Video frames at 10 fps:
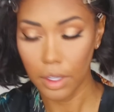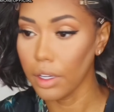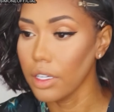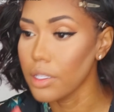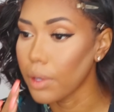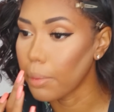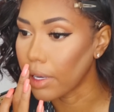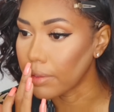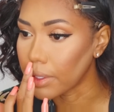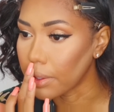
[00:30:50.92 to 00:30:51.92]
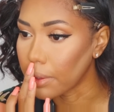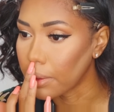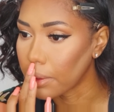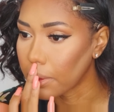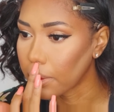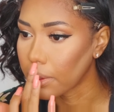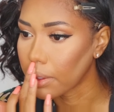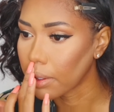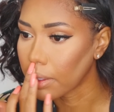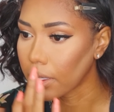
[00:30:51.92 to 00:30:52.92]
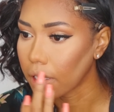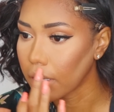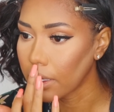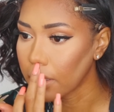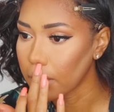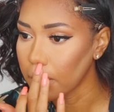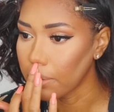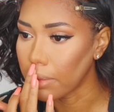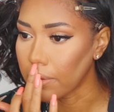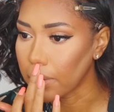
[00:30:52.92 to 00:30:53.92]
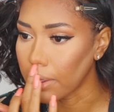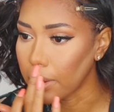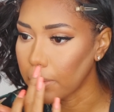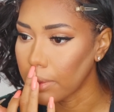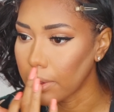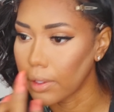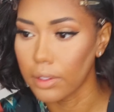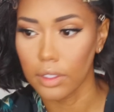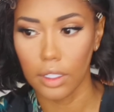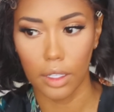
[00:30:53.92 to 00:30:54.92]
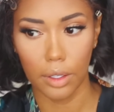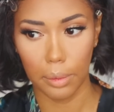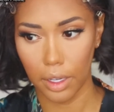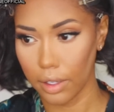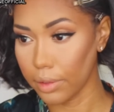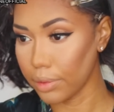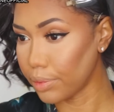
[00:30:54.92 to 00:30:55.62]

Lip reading: You can do above too. Do above your lip too, just a little bit.